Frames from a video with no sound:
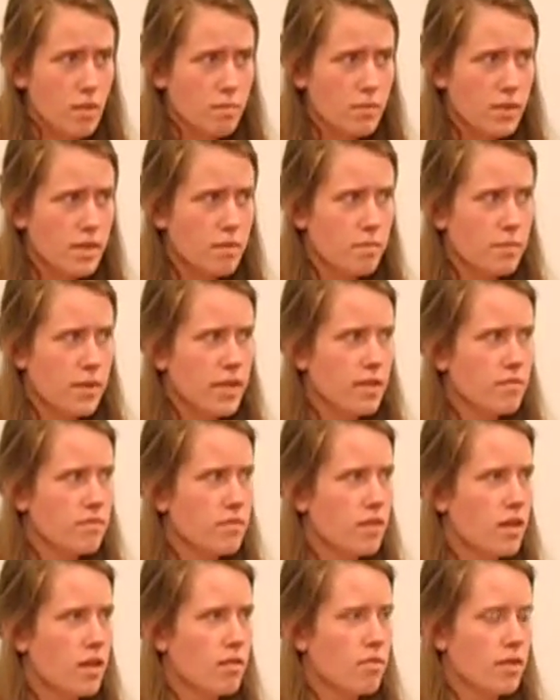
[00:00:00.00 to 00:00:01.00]
But the main
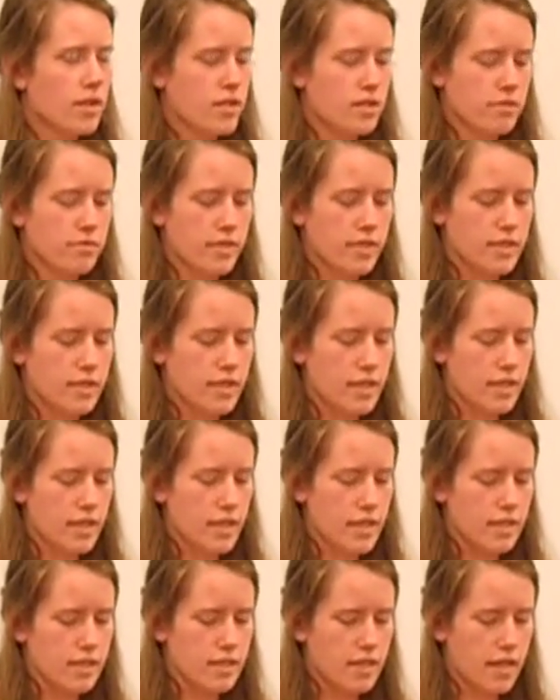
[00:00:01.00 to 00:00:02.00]
flaw with his reasoning
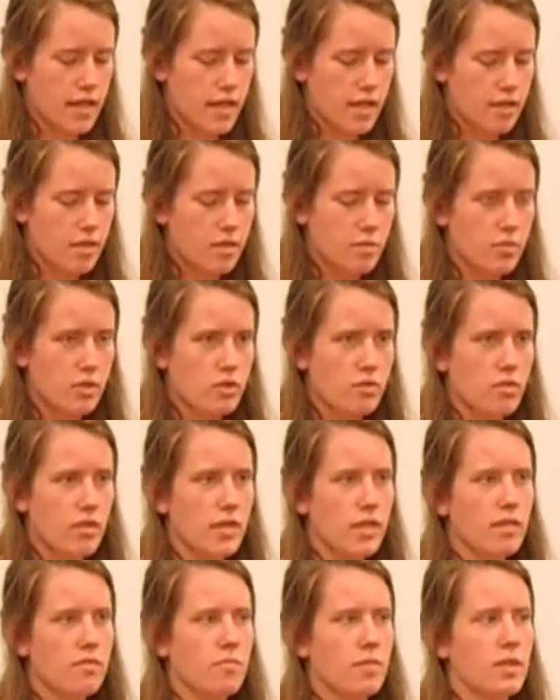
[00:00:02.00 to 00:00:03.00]
is that the
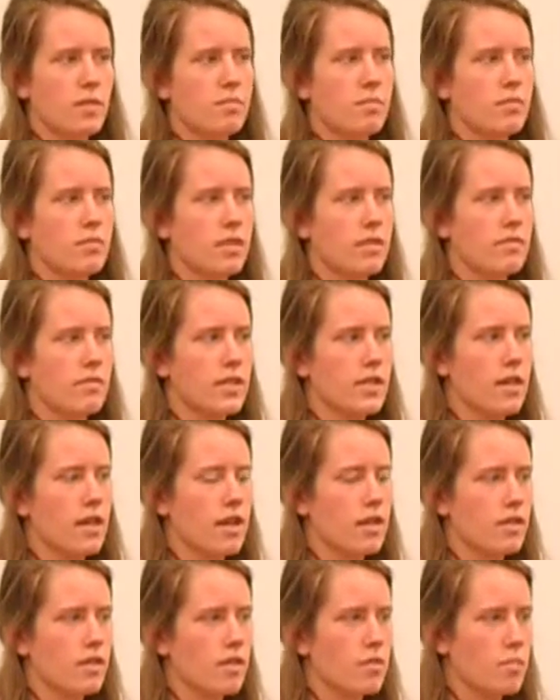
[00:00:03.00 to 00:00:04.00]
majority of people living
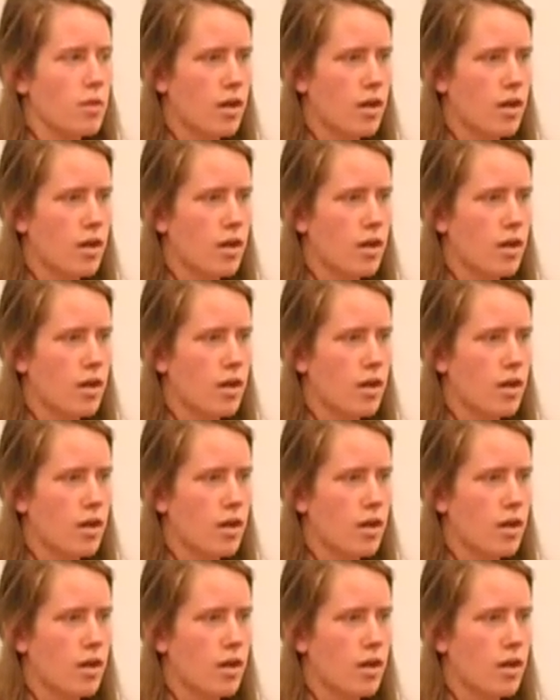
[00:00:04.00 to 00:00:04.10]
under the